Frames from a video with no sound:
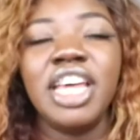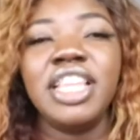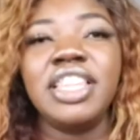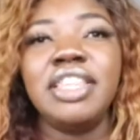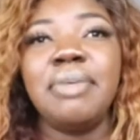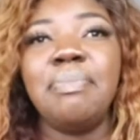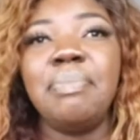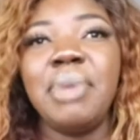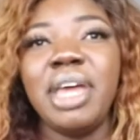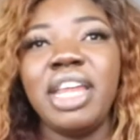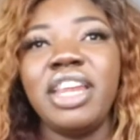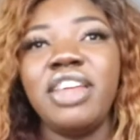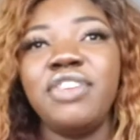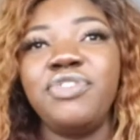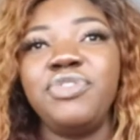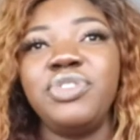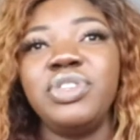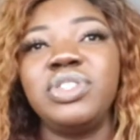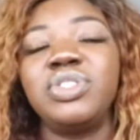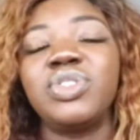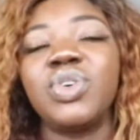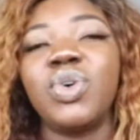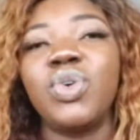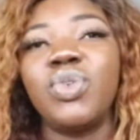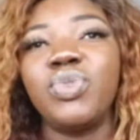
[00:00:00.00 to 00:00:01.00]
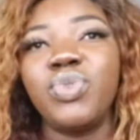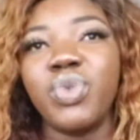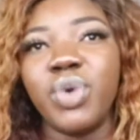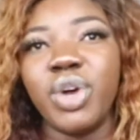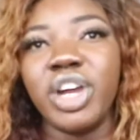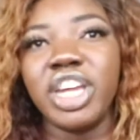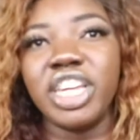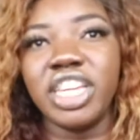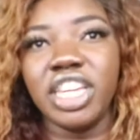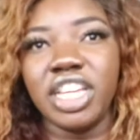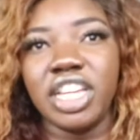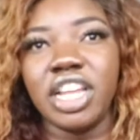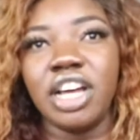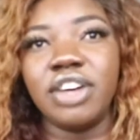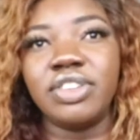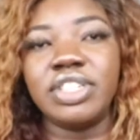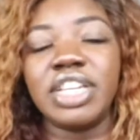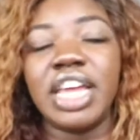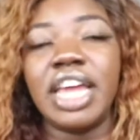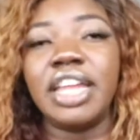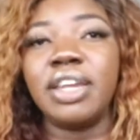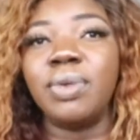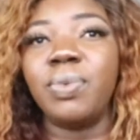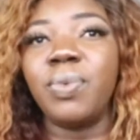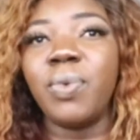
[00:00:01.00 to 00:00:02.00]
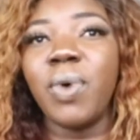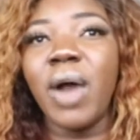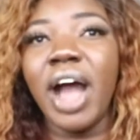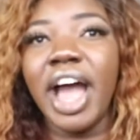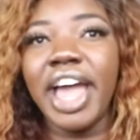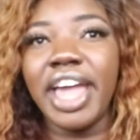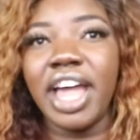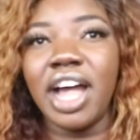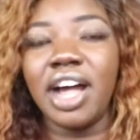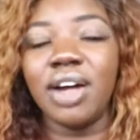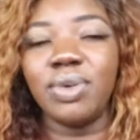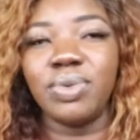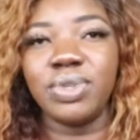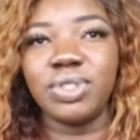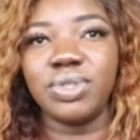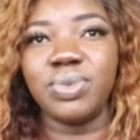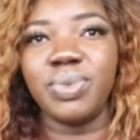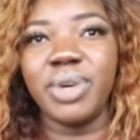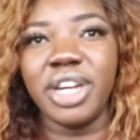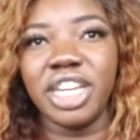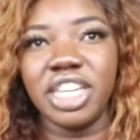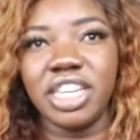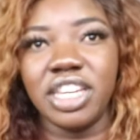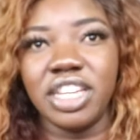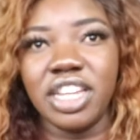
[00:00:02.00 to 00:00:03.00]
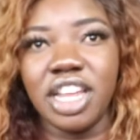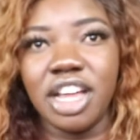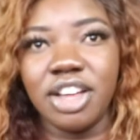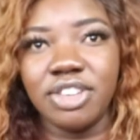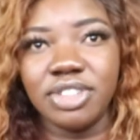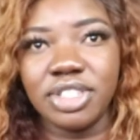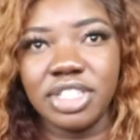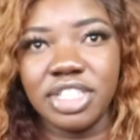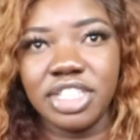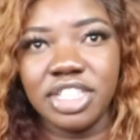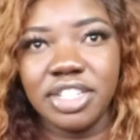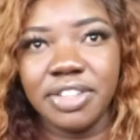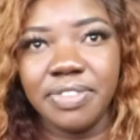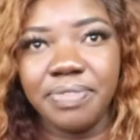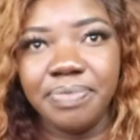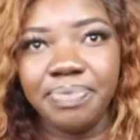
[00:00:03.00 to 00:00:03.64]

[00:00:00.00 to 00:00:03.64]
the benefits of working out and why I was working out.